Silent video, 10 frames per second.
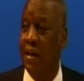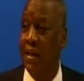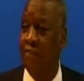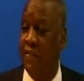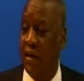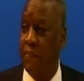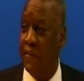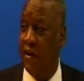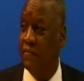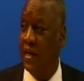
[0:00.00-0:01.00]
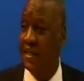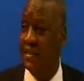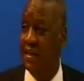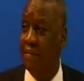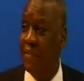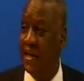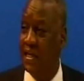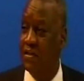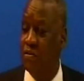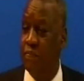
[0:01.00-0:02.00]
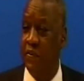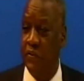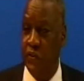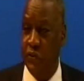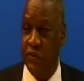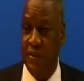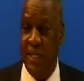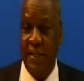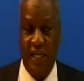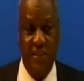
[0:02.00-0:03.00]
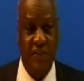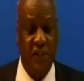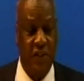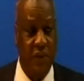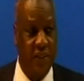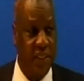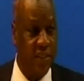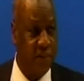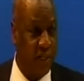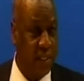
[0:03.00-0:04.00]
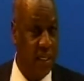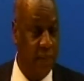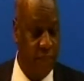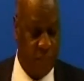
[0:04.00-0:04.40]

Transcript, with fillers: very proud that they managed to produce their national security strategy.